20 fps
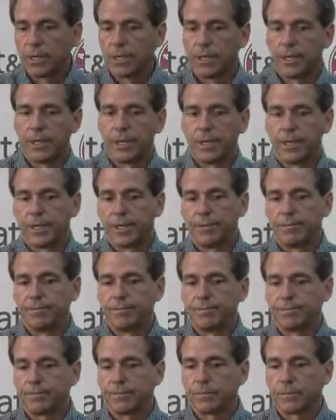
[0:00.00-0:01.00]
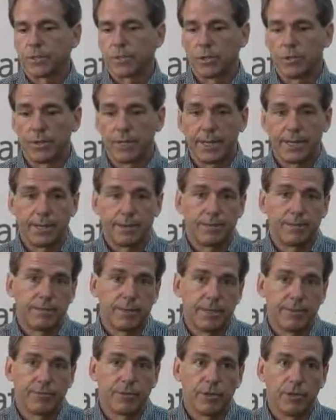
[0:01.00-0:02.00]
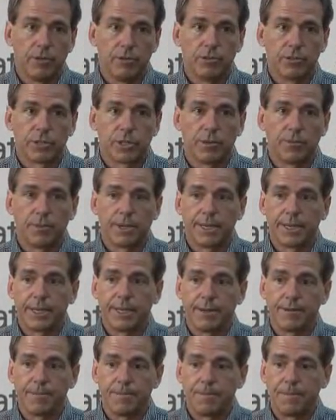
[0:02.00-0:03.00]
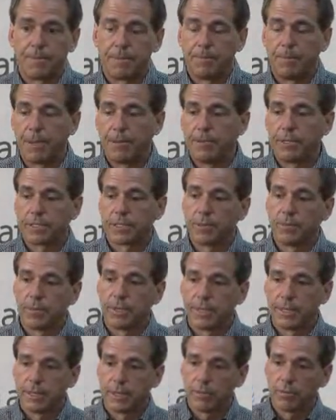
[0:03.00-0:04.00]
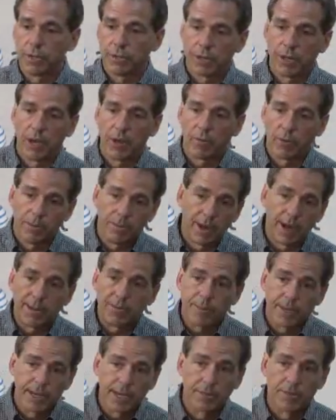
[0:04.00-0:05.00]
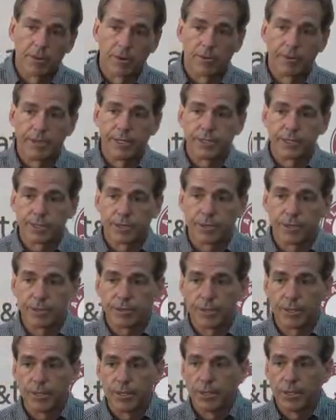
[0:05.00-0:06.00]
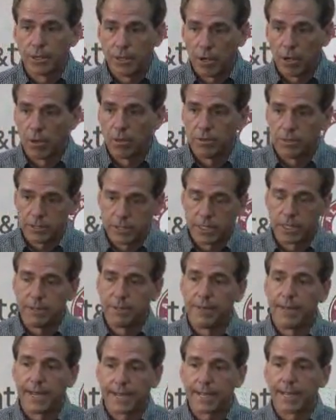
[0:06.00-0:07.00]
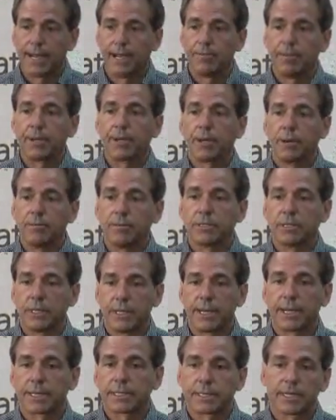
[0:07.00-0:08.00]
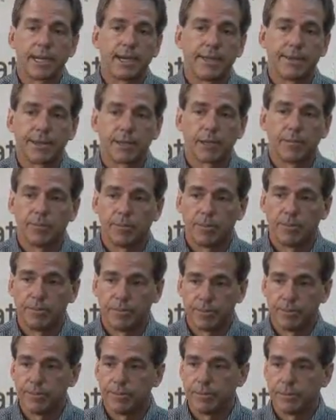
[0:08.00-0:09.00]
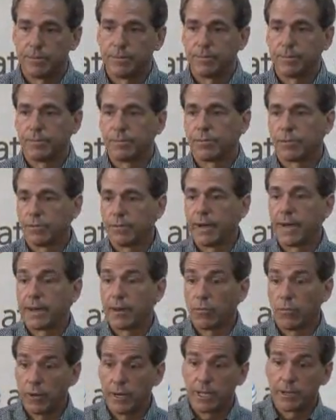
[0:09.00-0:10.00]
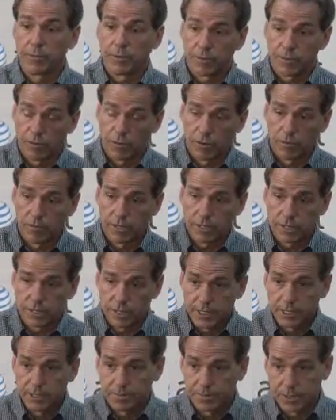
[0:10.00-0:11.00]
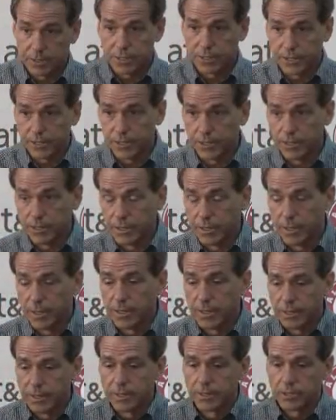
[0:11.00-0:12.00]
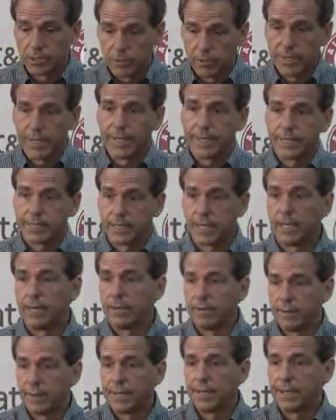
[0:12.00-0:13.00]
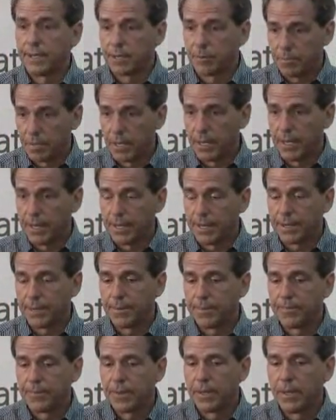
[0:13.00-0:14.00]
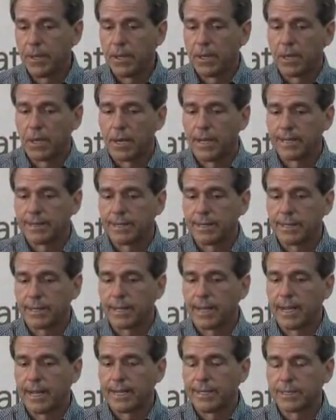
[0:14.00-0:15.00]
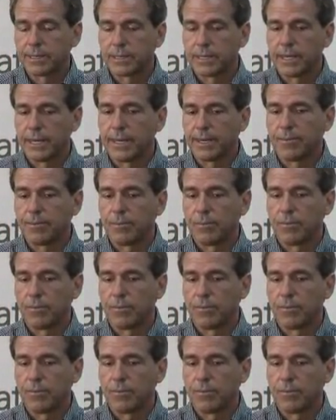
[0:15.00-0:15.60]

so that if we lose somebody, maybe somebody that we thought we might be able to redshirt, all of a sudden that guy becomes the next guy that can provide a winning performance at his position, so he gets elevated to play. I think guys that